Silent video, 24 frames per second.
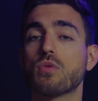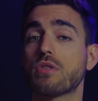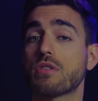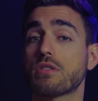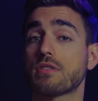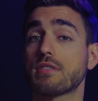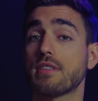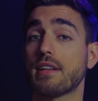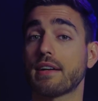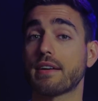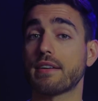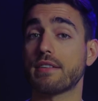
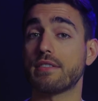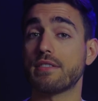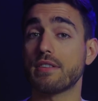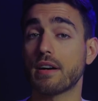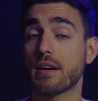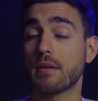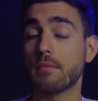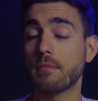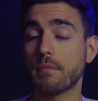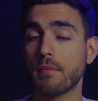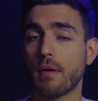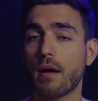works like a
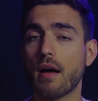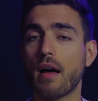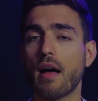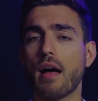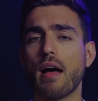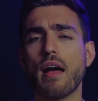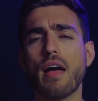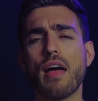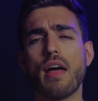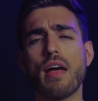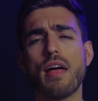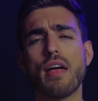charm,
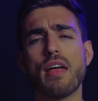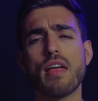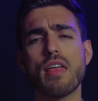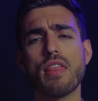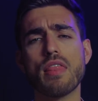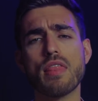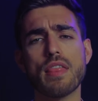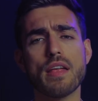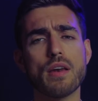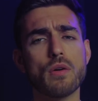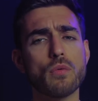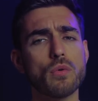
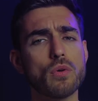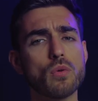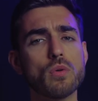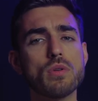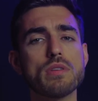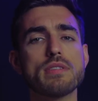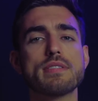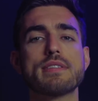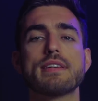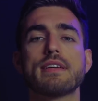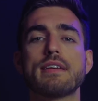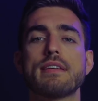and then we
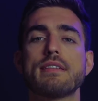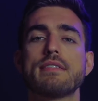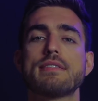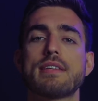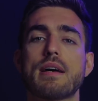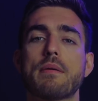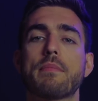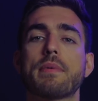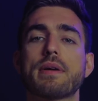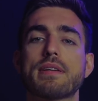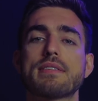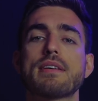will see
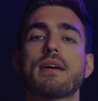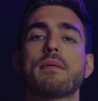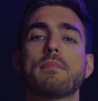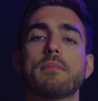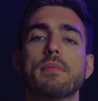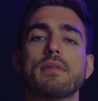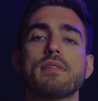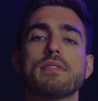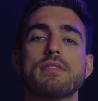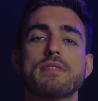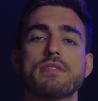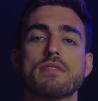some
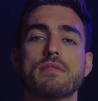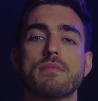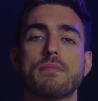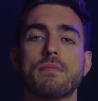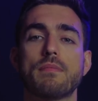examples.